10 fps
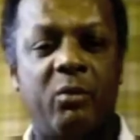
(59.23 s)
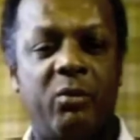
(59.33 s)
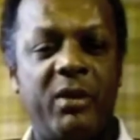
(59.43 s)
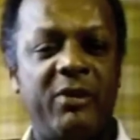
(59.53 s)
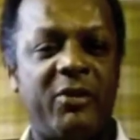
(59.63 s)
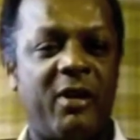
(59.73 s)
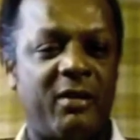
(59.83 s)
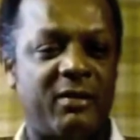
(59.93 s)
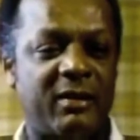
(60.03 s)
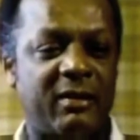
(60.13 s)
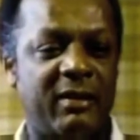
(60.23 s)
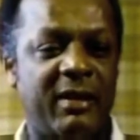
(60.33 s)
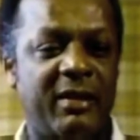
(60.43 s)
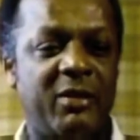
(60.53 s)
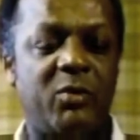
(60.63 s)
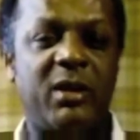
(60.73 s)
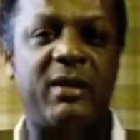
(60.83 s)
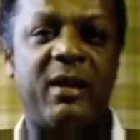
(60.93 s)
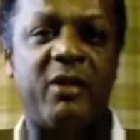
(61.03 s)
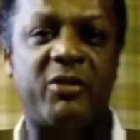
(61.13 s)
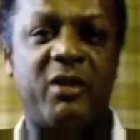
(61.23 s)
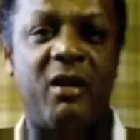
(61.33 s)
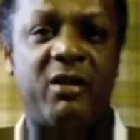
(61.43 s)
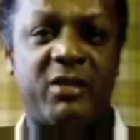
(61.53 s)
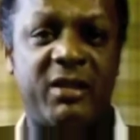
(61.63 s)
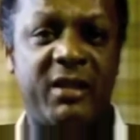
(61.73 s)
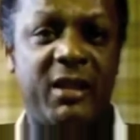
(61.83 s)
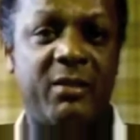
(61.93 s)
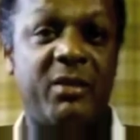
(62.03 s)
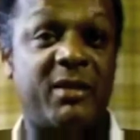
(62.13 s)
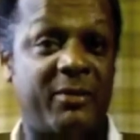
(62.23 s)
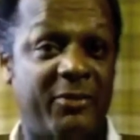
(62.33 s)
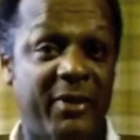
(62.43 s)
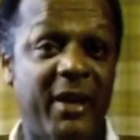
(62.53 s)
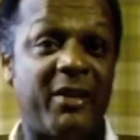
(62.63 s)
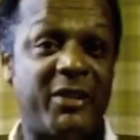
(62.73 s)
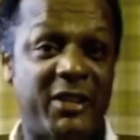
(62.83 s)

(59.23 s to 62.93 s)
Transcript: We thought getting $20,000 a year was a fair